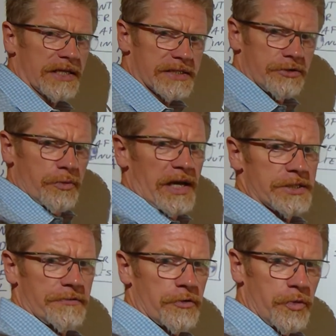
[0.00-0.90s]
that's your rise
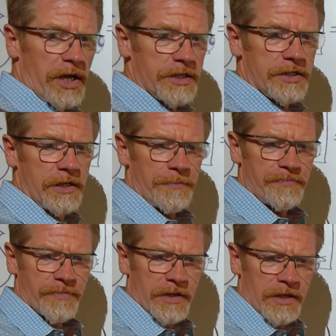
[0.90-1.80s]
over run
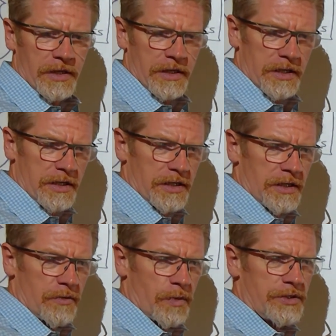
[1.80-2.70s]

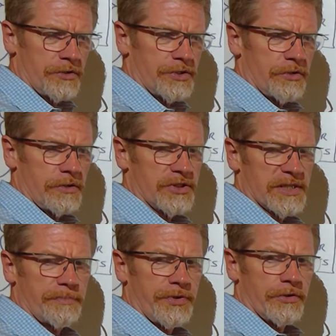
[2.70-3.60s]
when you're doing
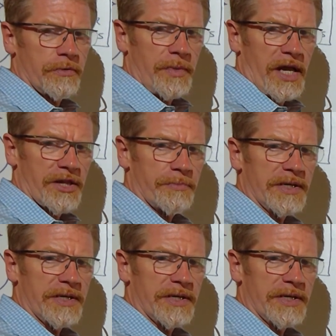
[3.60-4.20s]
just pure math.